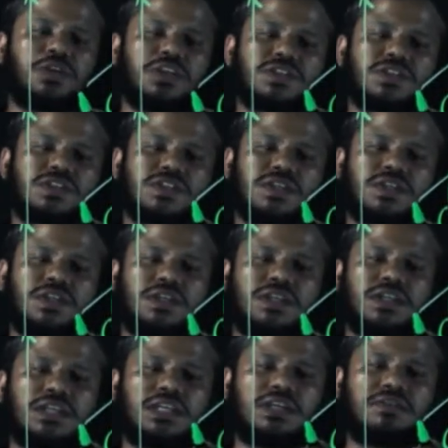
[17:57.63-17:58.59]
is,
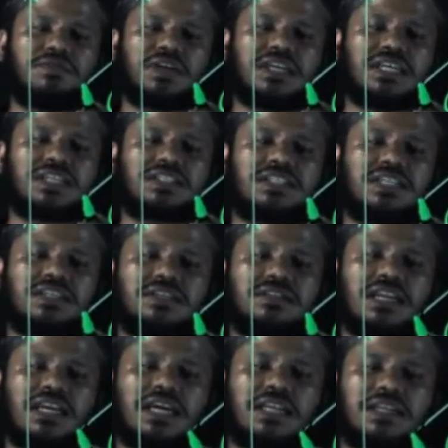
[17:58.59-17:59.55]
if I extend
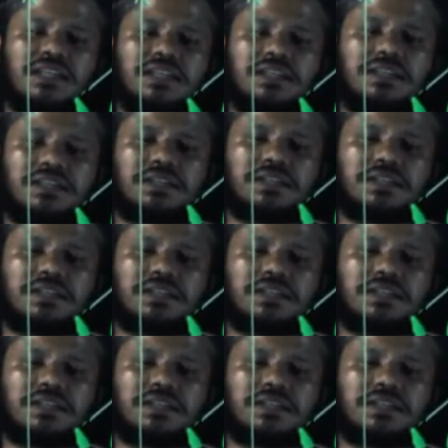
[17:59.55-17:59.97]
this line,